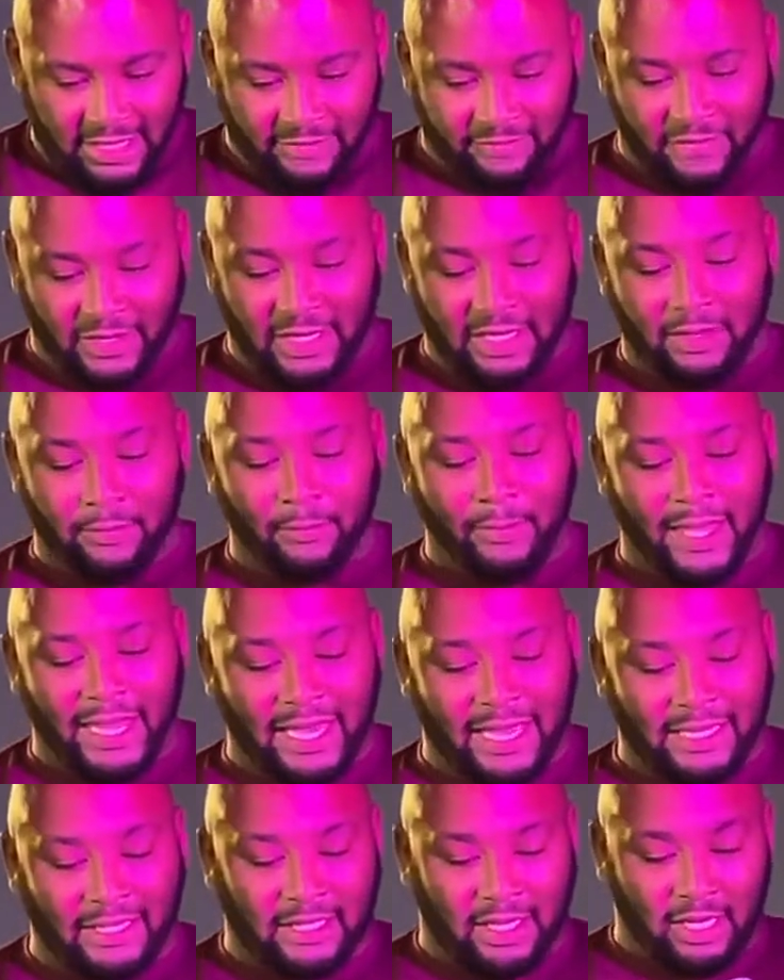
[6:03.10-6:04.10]
any
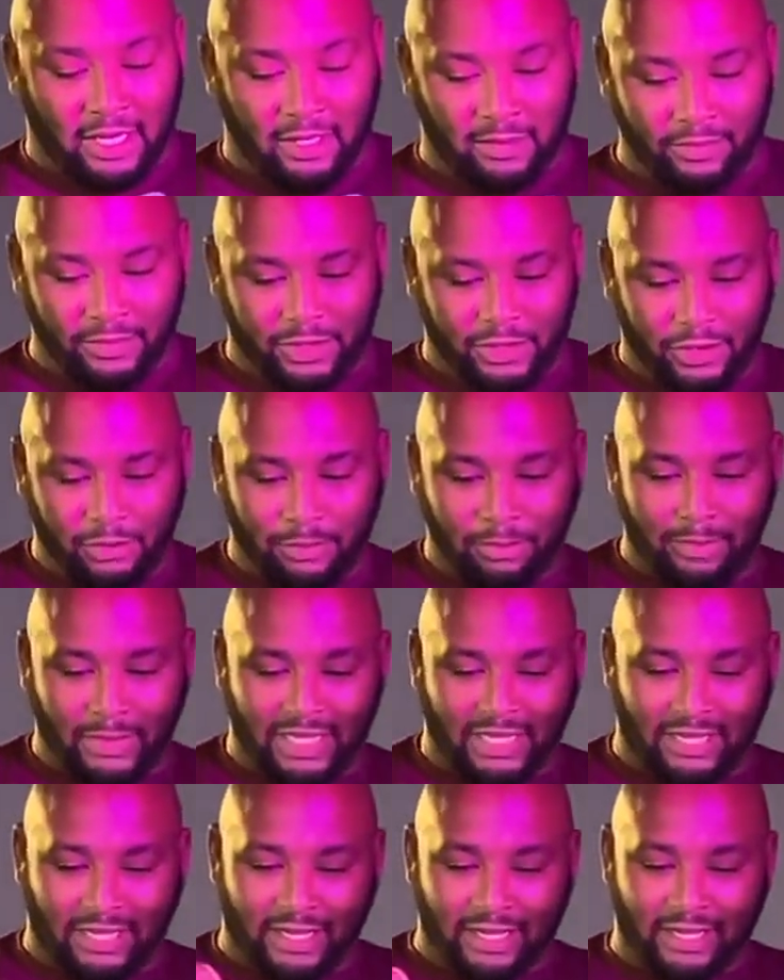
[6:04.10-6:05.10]
man come to
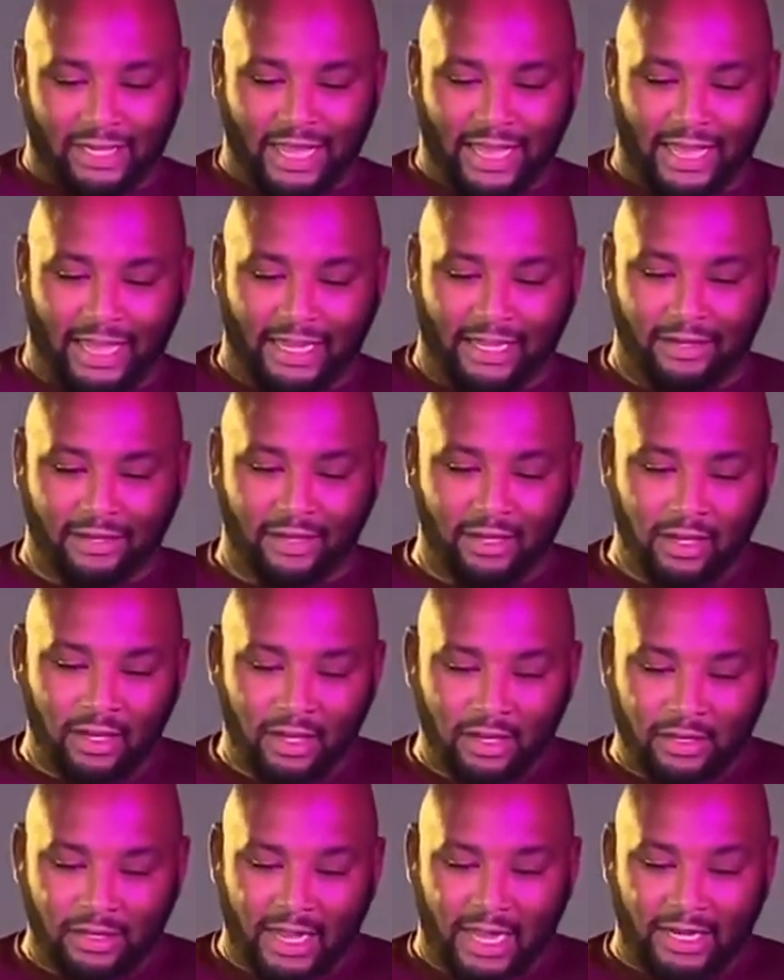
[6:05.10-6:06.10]
me and hate
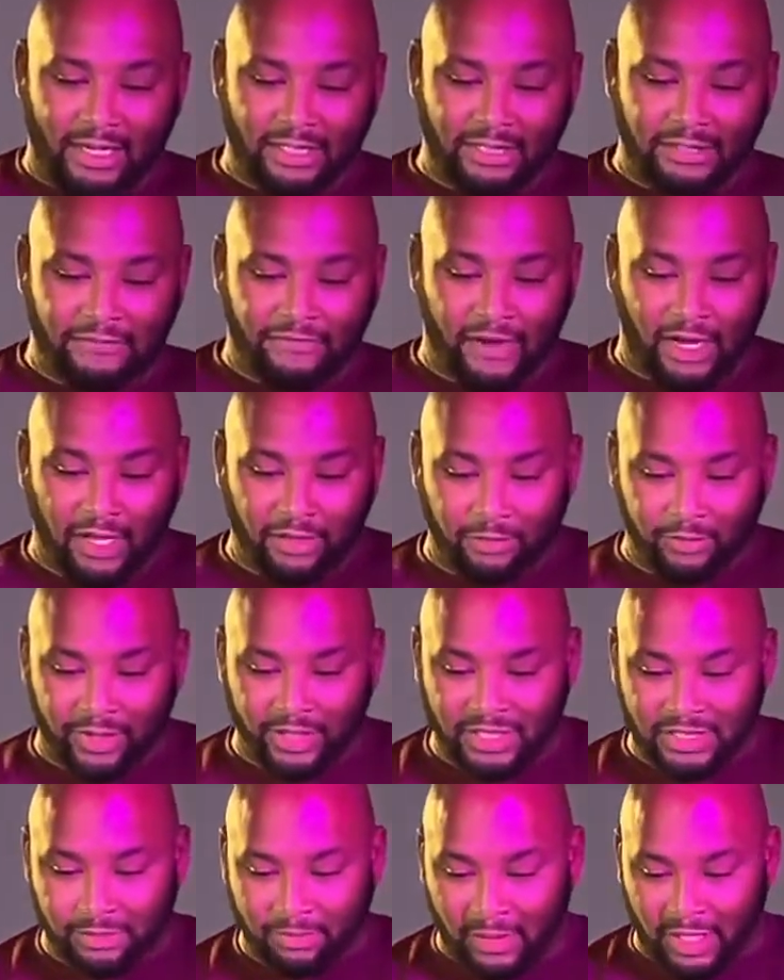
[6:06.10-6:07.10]
not his father and
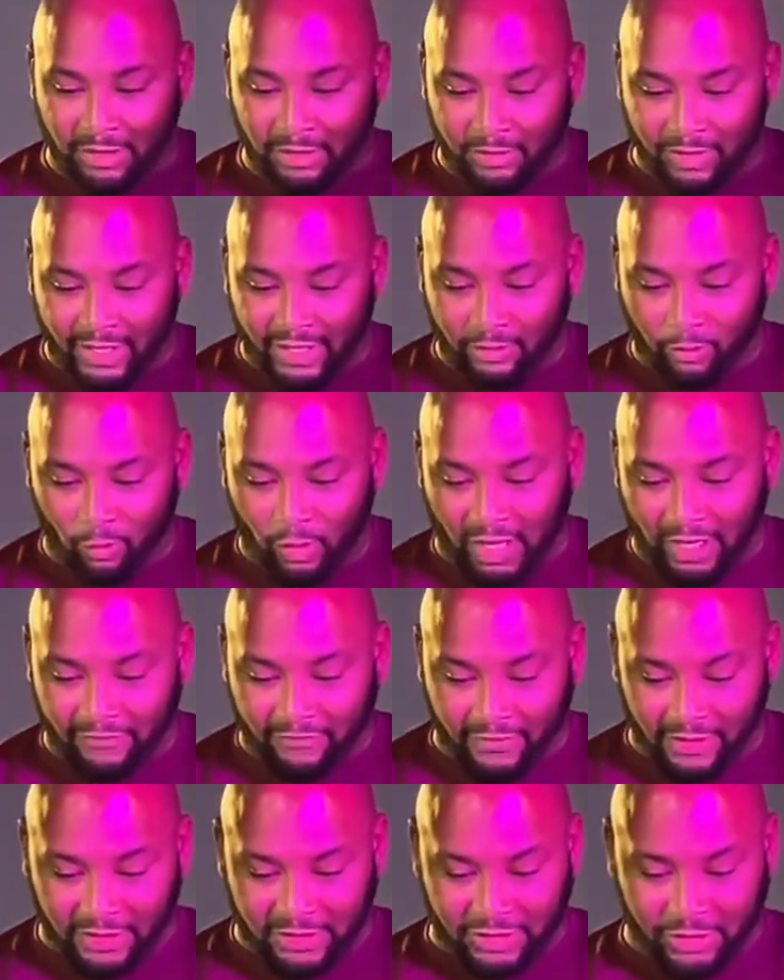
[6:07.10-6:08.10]
his mother and wife
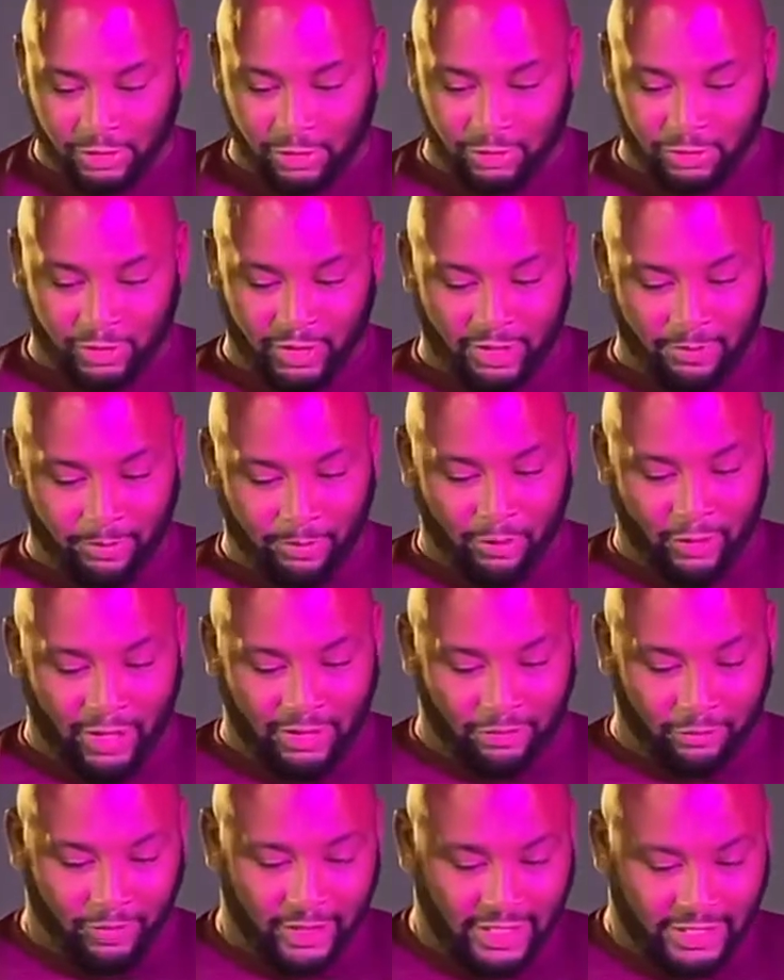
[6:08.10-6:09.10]
and children and
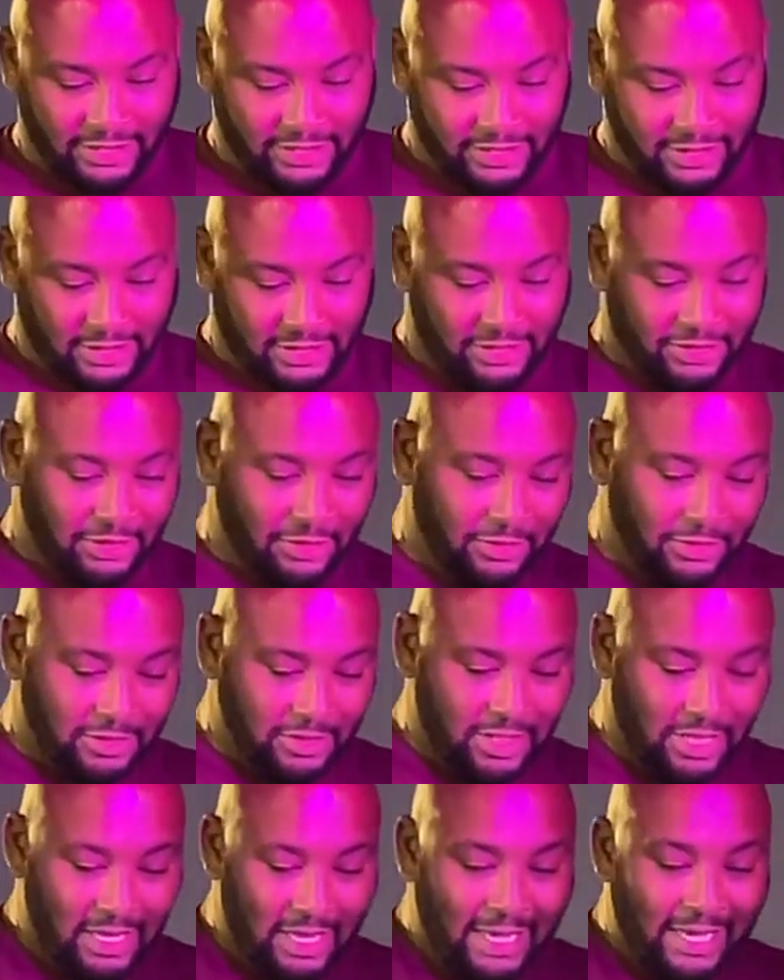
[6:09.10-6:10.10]
brethren and sisters,
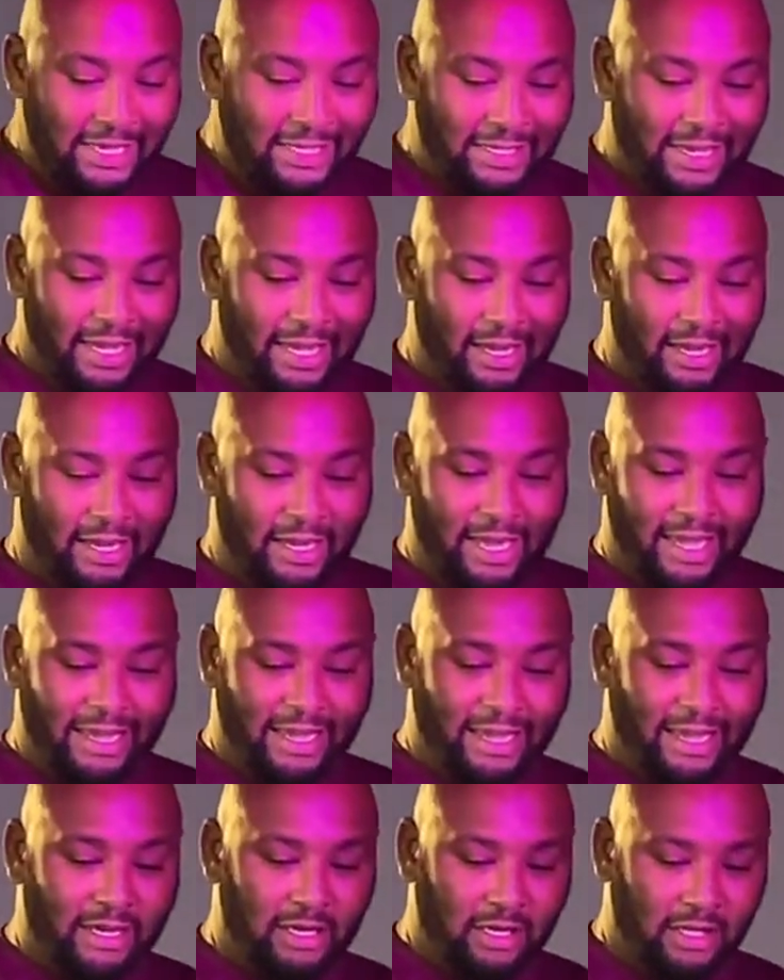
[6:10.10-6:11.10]
yea,
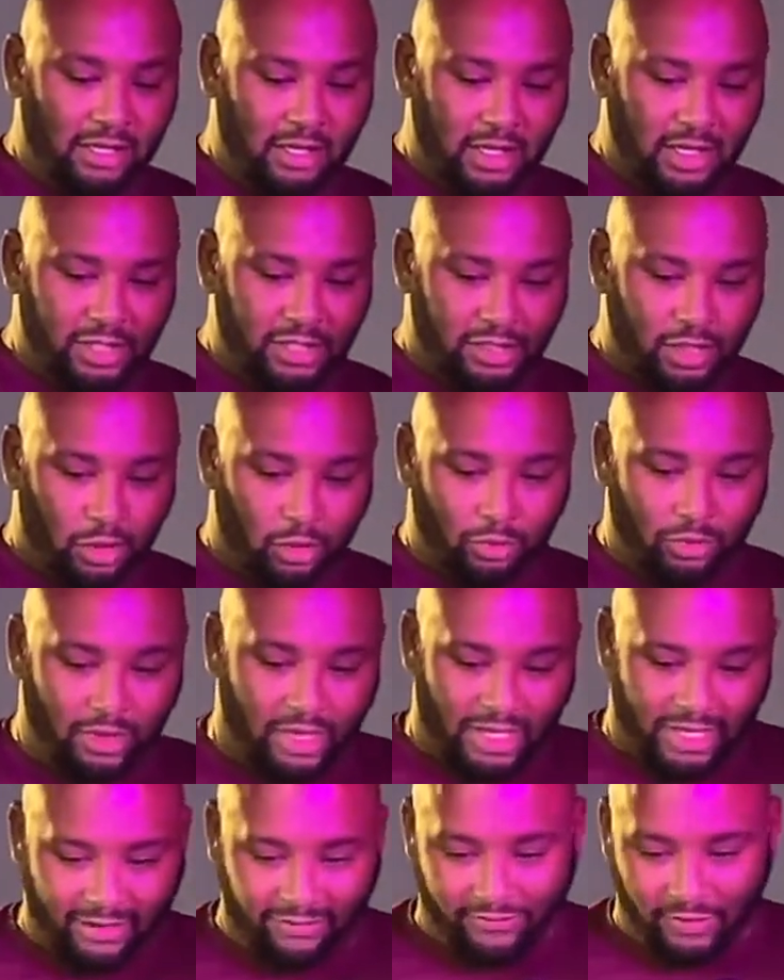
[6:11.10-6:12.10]
and his own
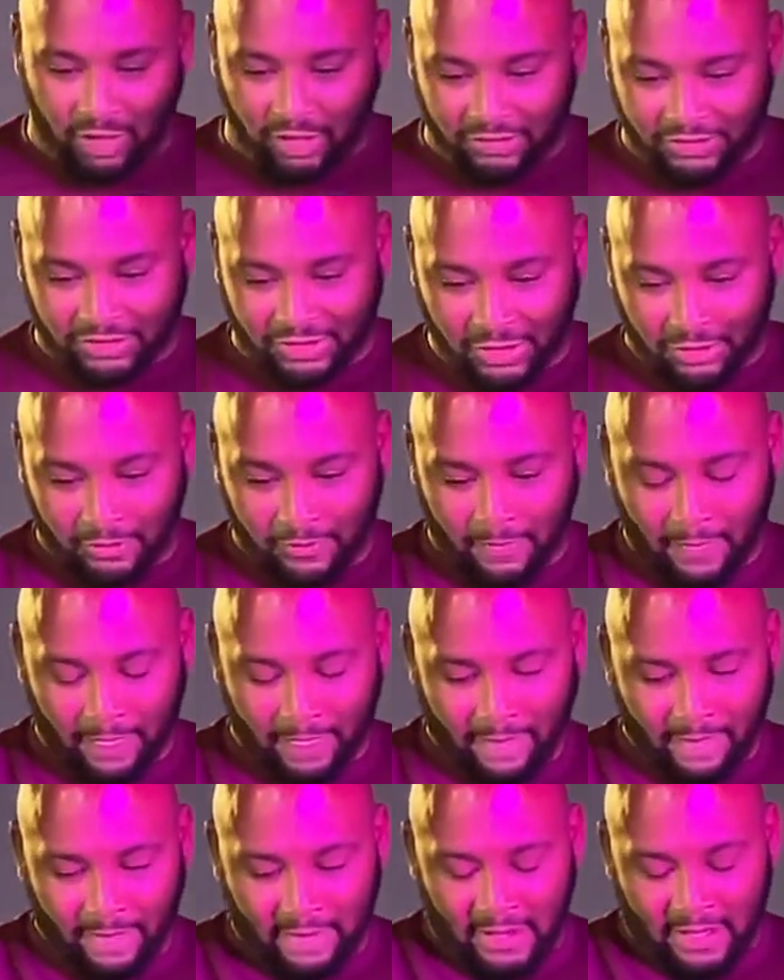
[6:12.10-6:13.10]
life also,
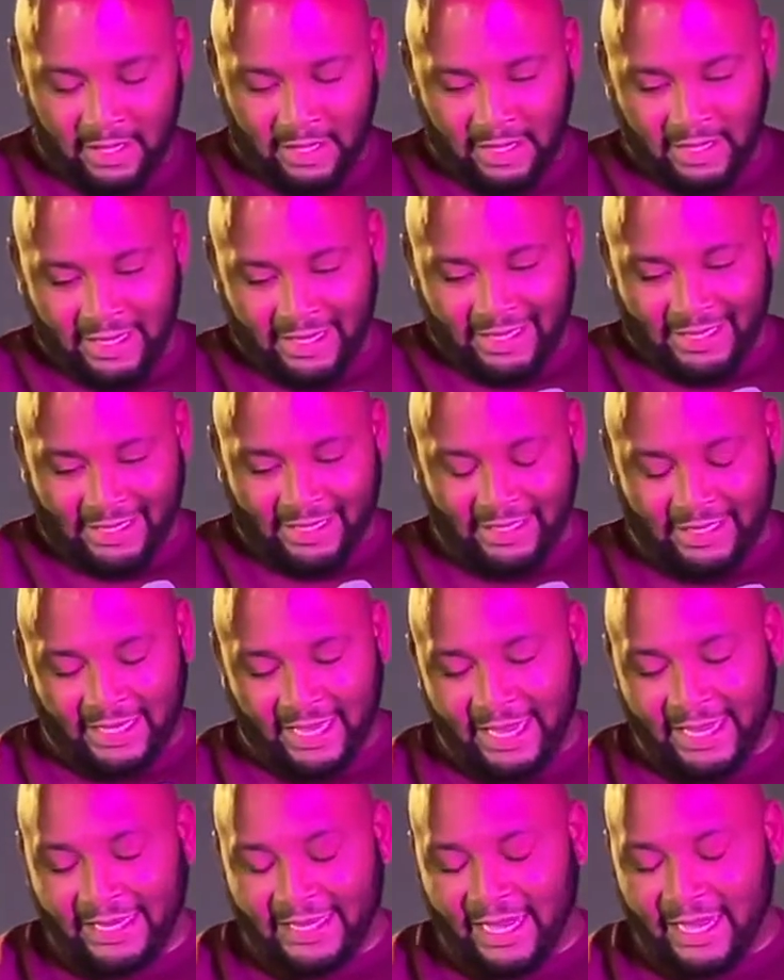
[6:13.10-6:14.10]
he
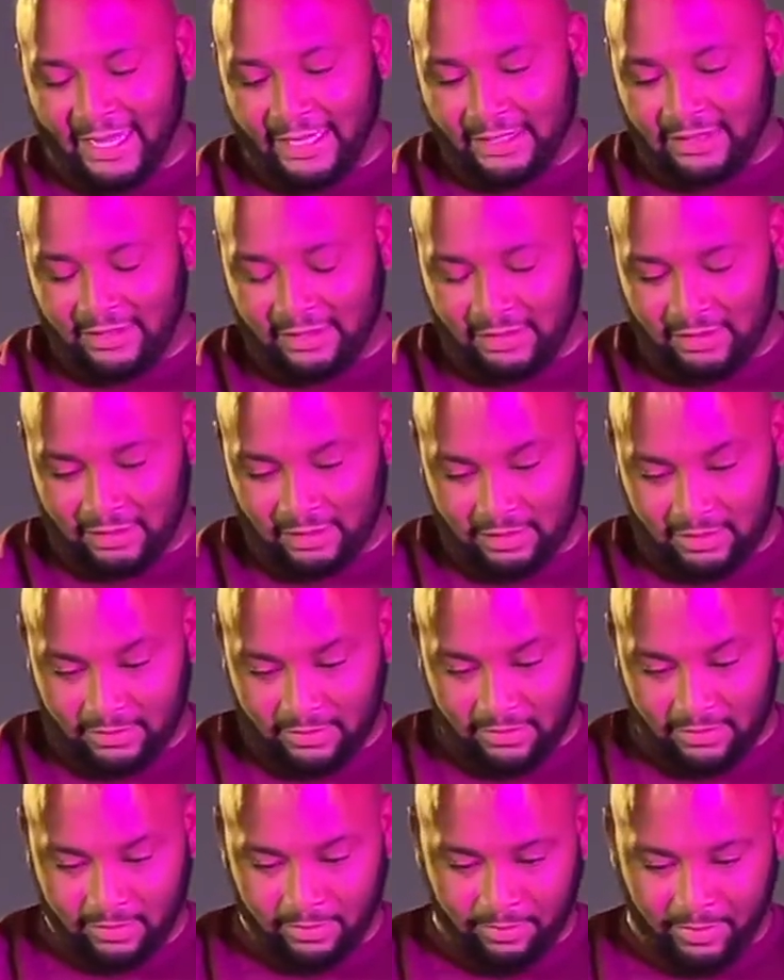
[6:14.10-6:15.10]
cannot
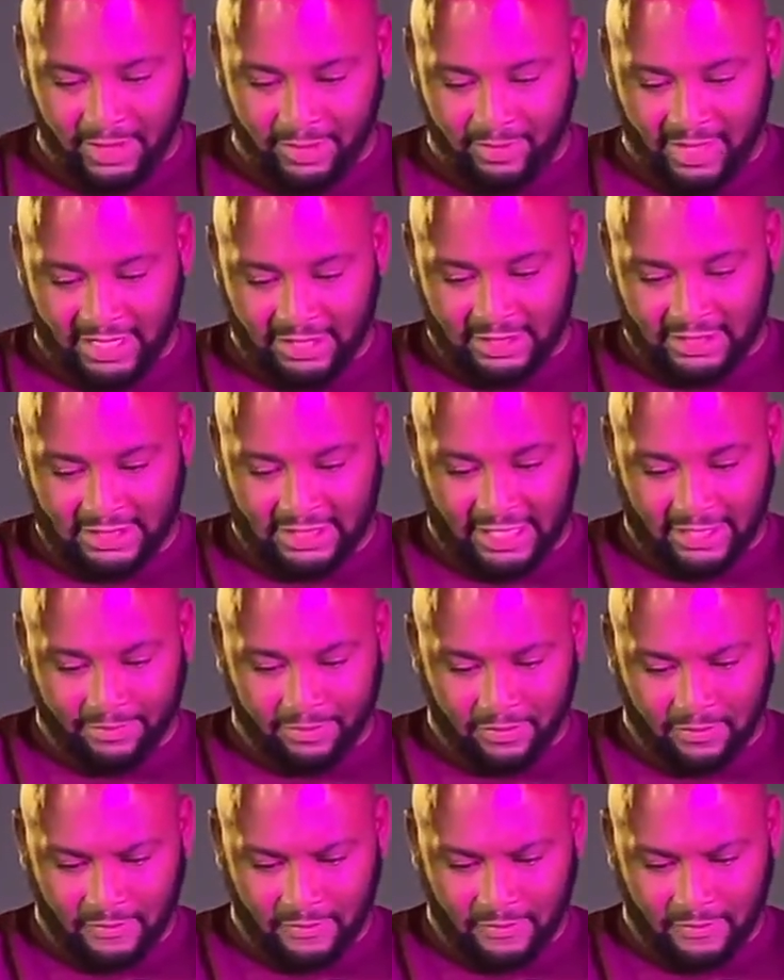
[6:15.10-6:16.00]
be my disciple.